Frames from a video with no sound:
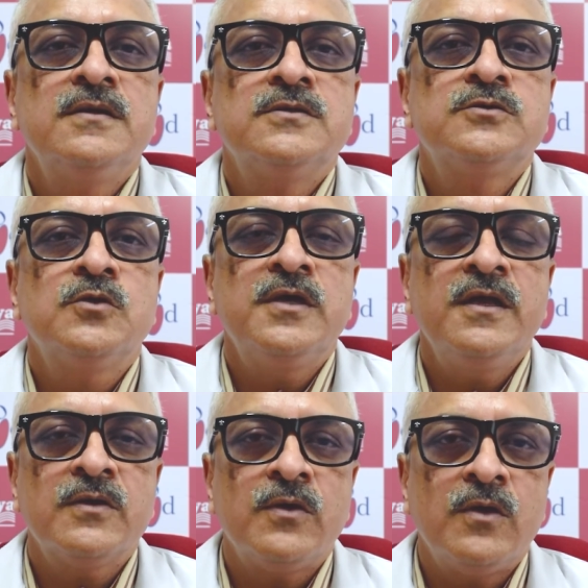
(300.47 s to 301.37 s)
So
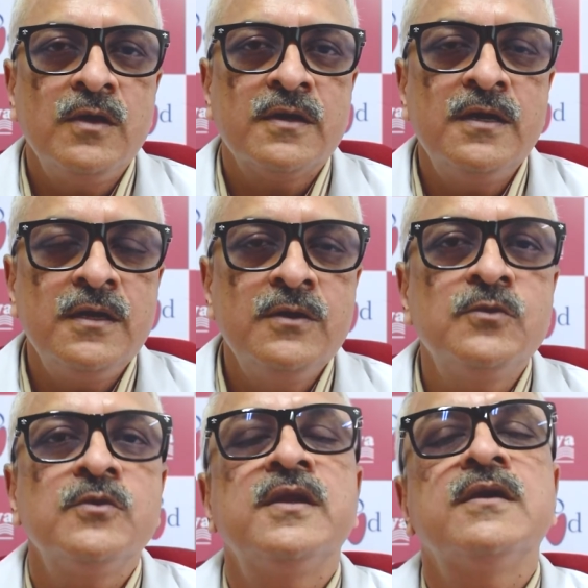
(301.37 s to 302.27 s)
continue
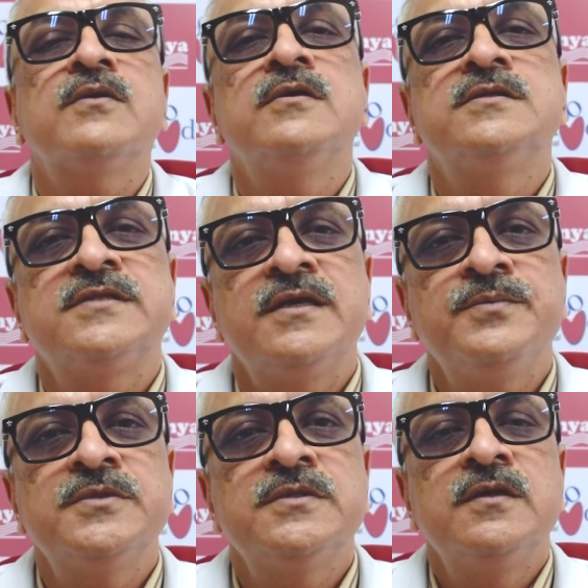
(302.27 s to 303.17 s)
to take all
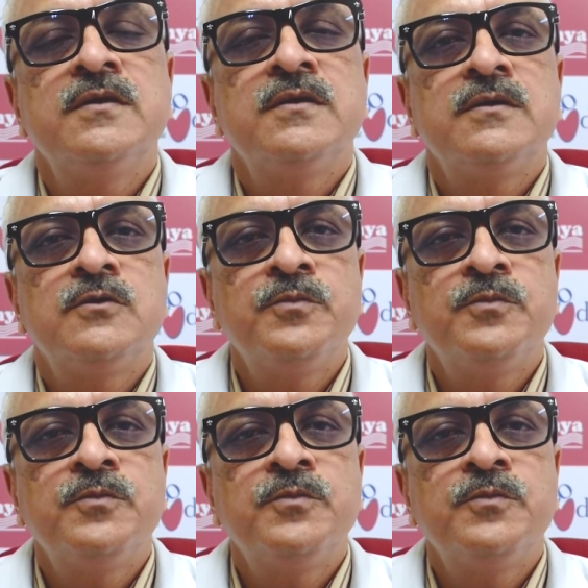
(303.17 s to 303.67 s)
steps to